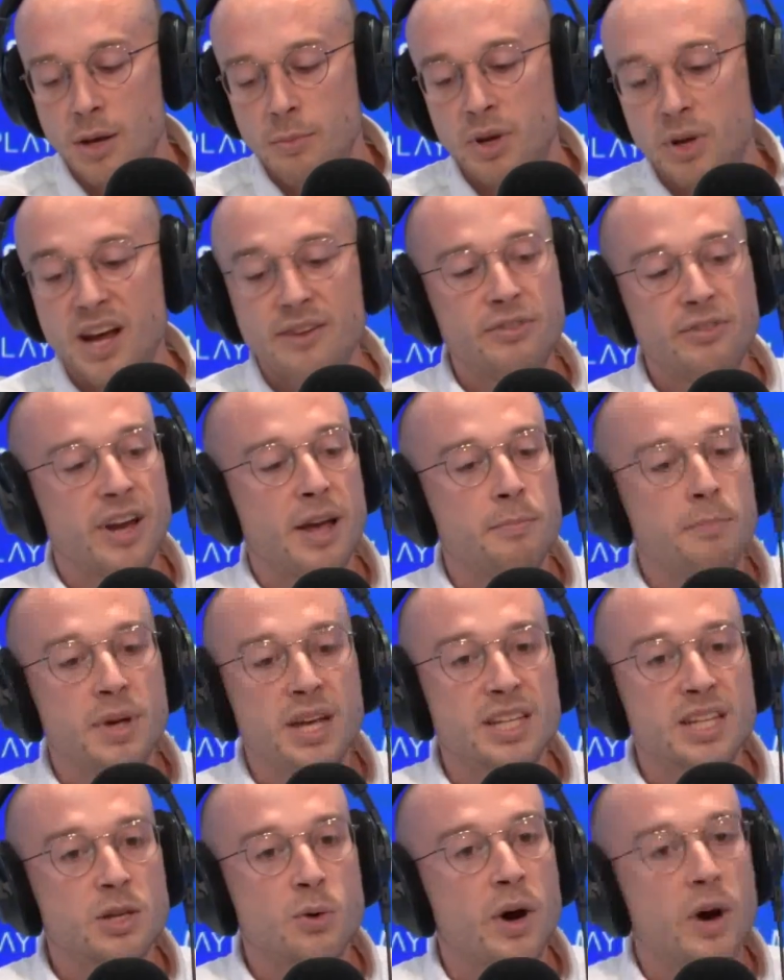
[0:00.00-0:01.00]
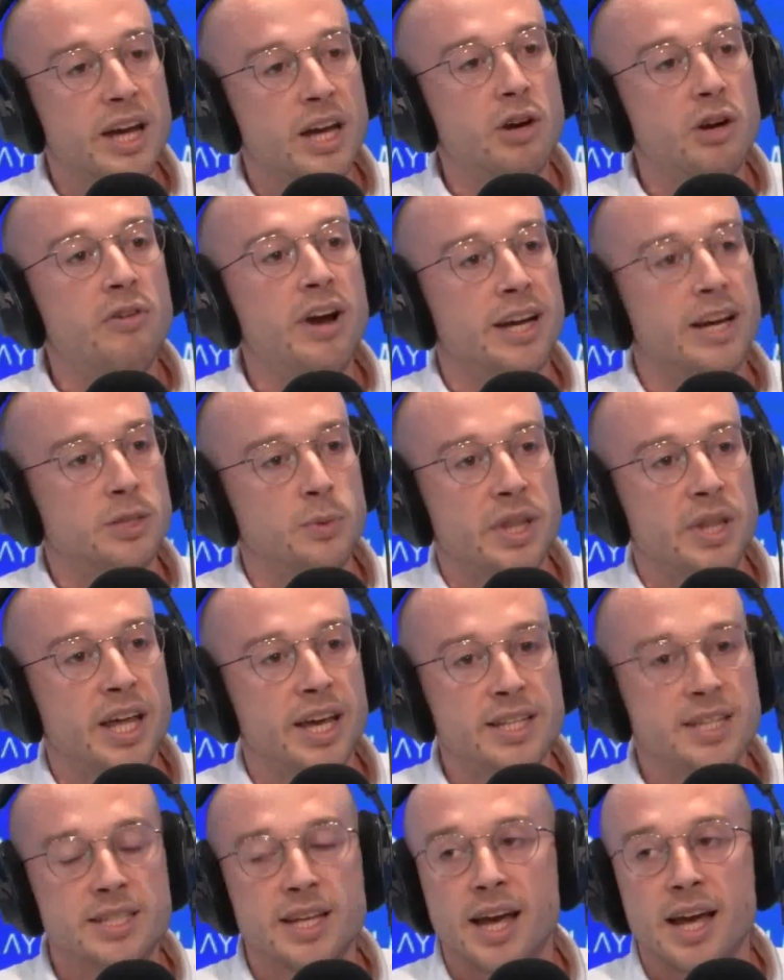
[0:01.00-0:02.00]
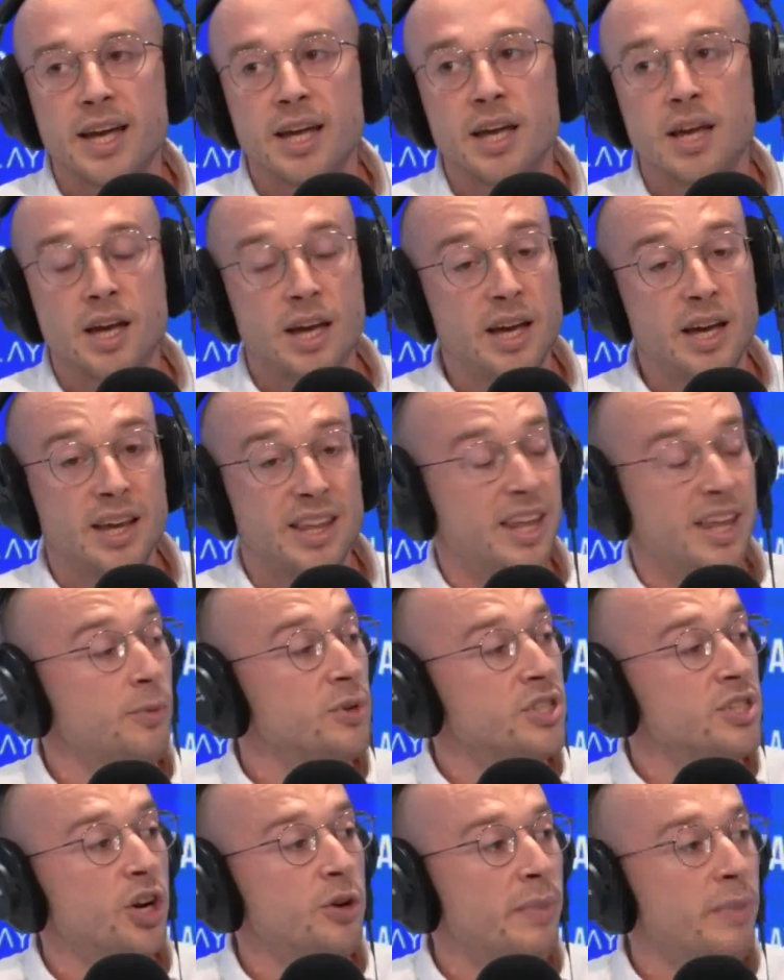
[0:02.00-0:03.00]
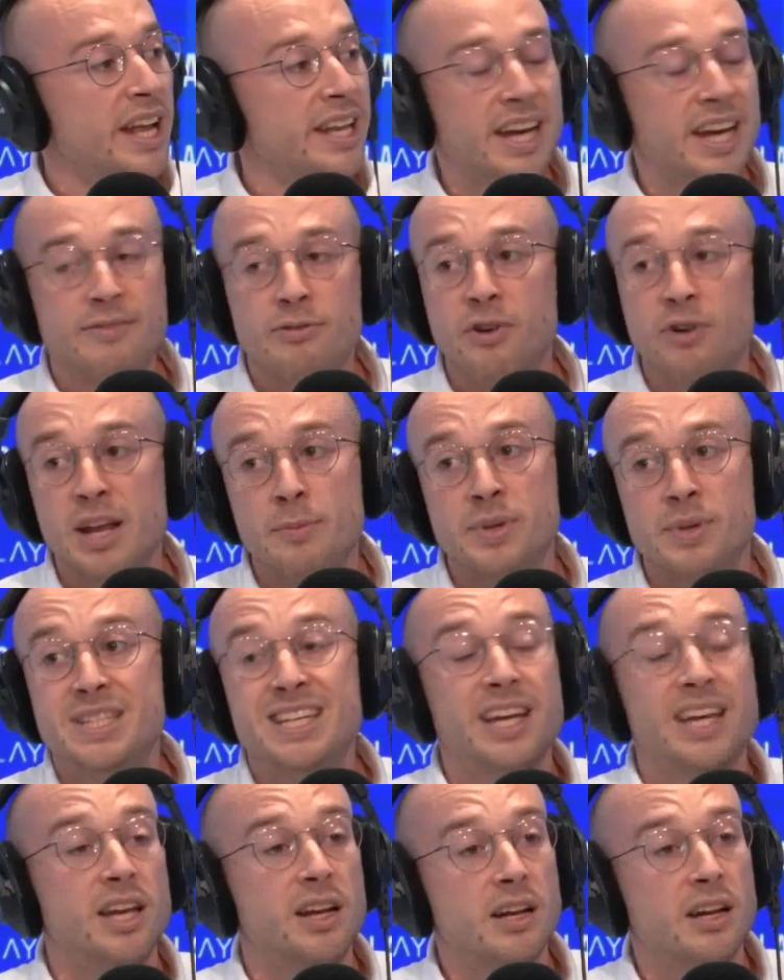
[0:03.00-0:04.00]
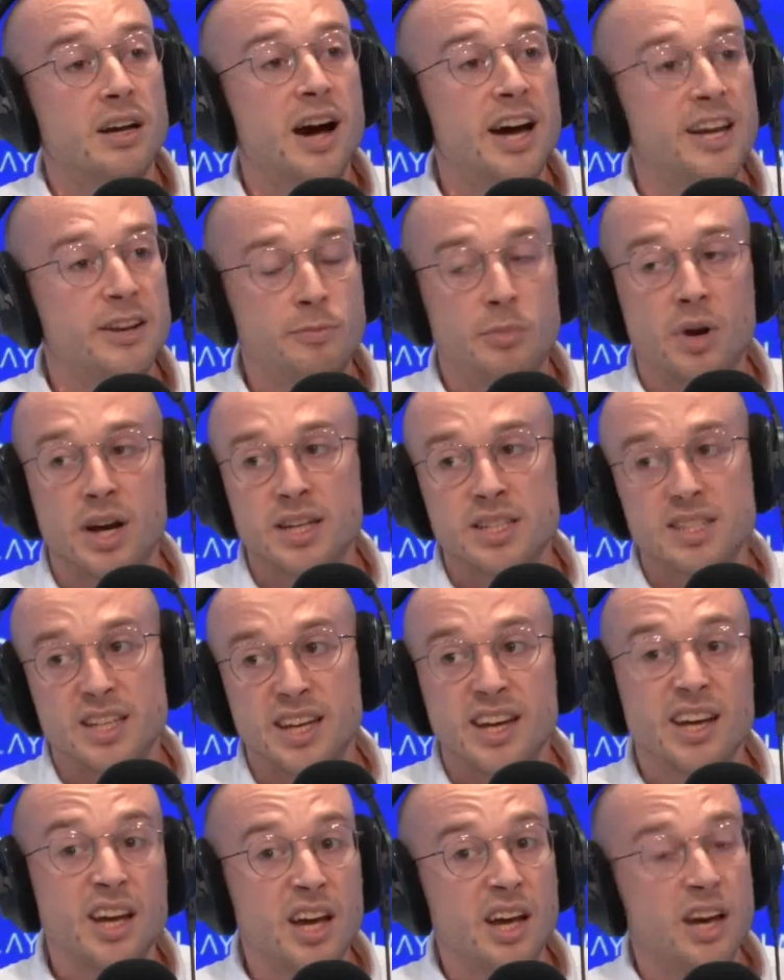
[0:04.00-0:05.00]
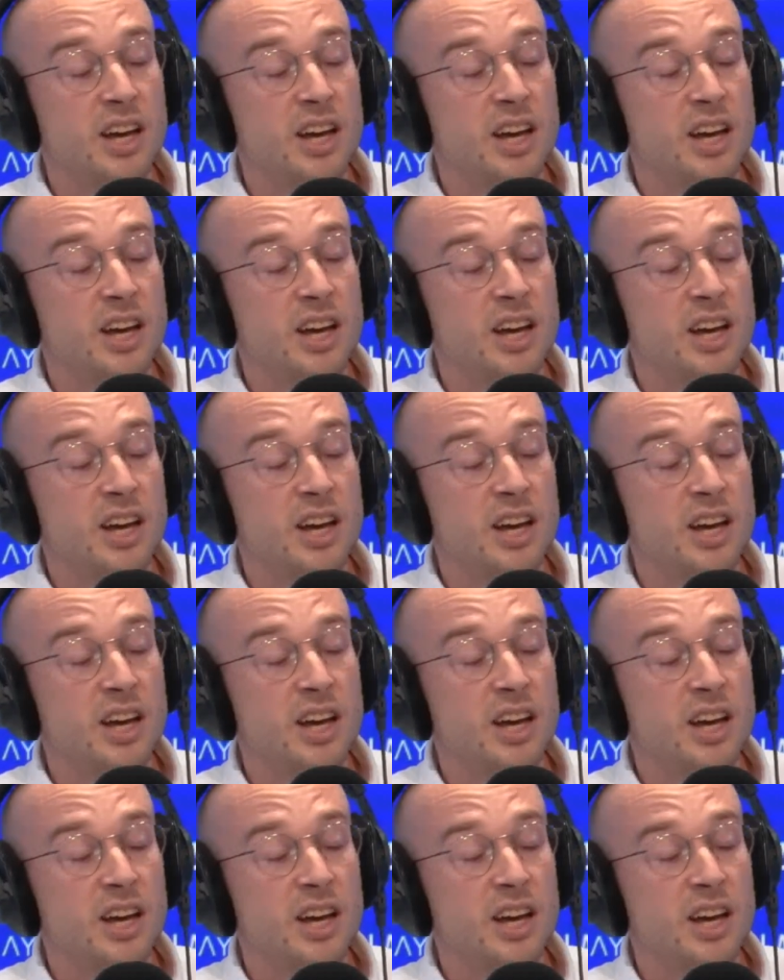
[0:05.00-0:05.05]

But every MP is quite correct when they say there was no mandate for any particular kind of Brexit.